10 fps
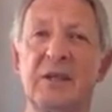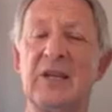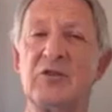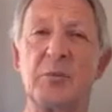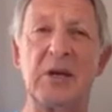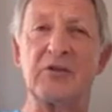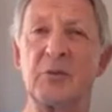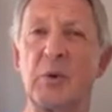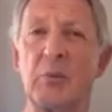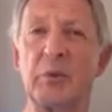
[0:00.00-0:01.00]
Engine
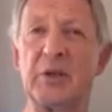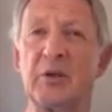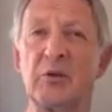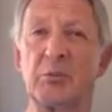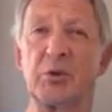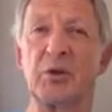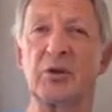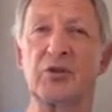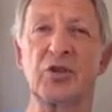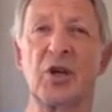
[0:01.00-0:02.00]
battery 1 week, you put it
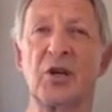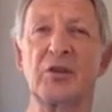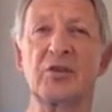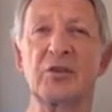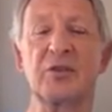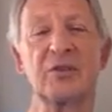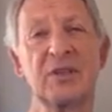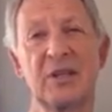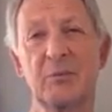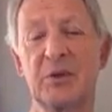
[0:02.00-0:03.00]
on charge. The
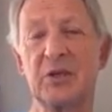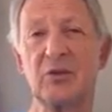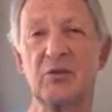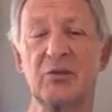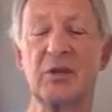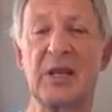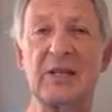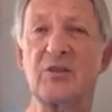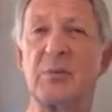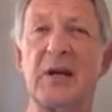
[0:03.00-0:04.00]
second week you do the
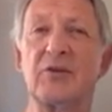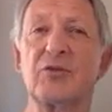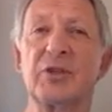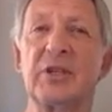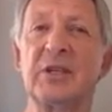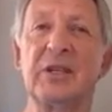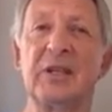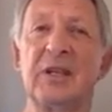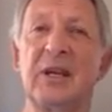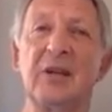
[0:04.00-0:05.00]
leisure battery
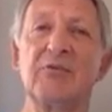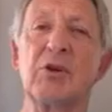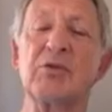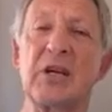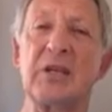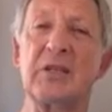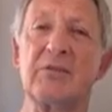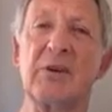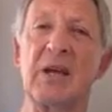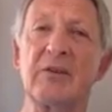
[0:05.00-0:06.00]
and rotate
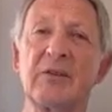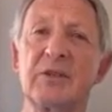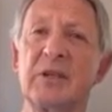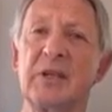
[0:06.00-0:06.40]
it round.